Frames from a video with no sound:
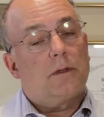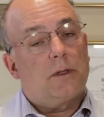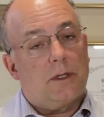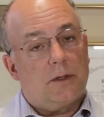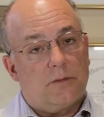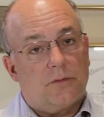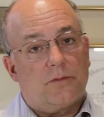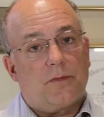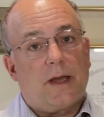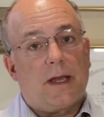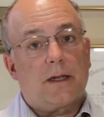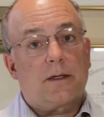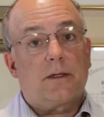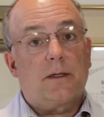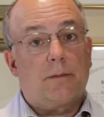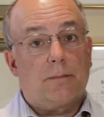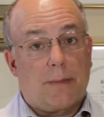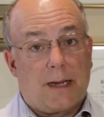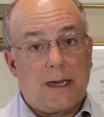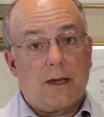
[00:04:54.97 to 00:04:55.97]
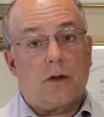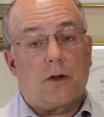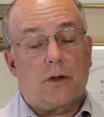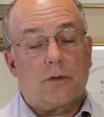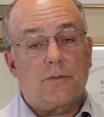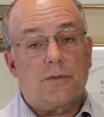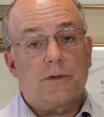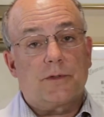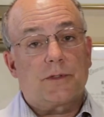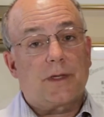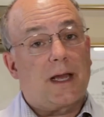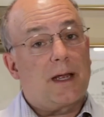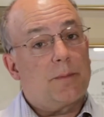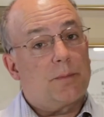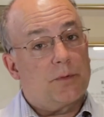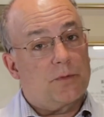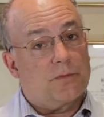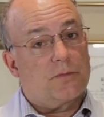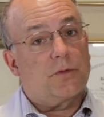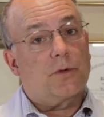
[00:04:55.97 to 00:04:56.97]
In fact, in my office, I
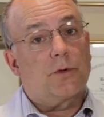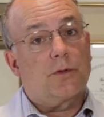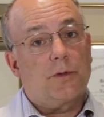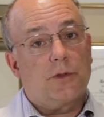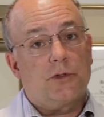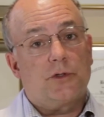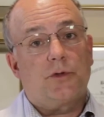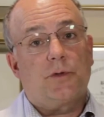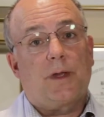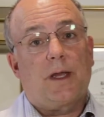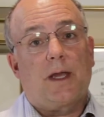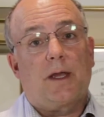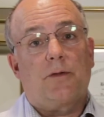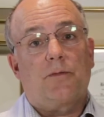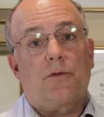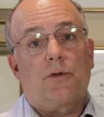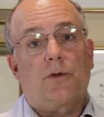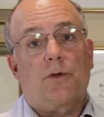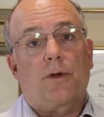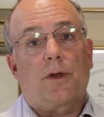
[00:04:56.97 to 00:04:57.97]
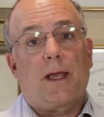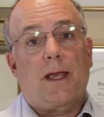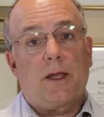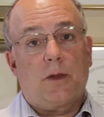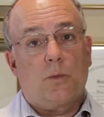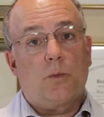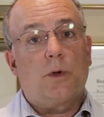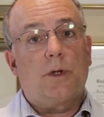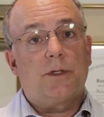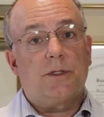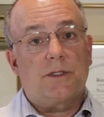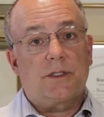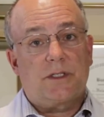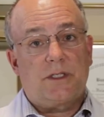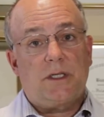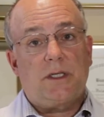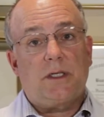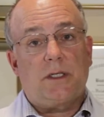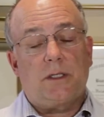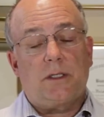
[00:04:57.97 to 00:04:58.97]
prefer that you have your
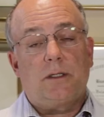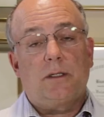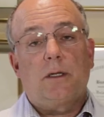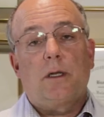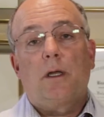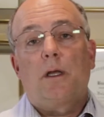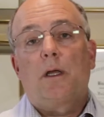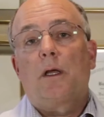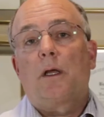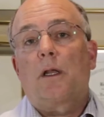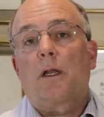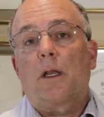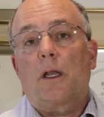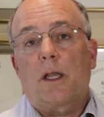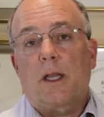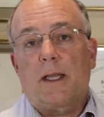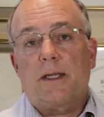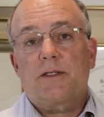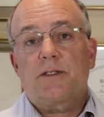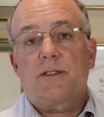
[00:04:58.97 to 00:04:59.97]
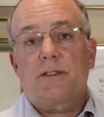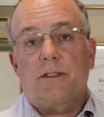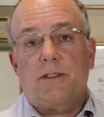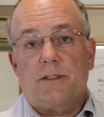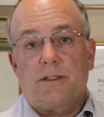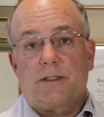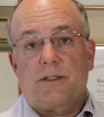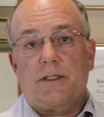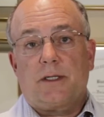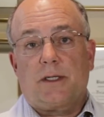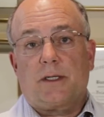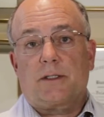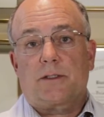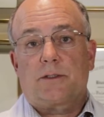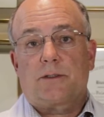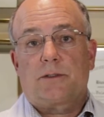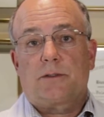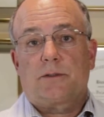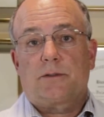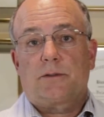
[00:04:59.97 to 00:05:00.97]
A1C less than
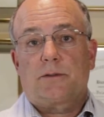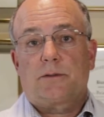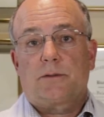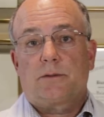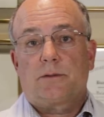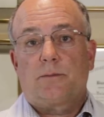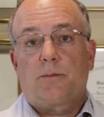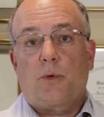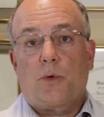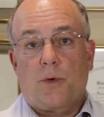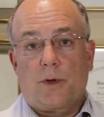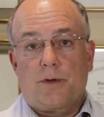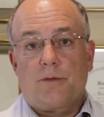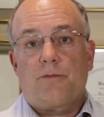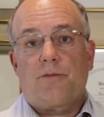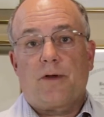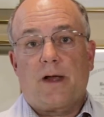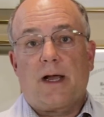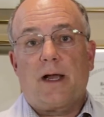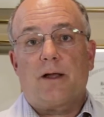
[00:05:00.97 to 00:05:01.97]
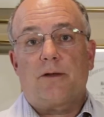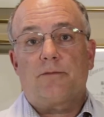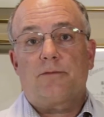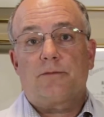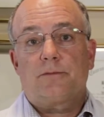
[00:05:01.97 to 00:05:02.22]
6.5.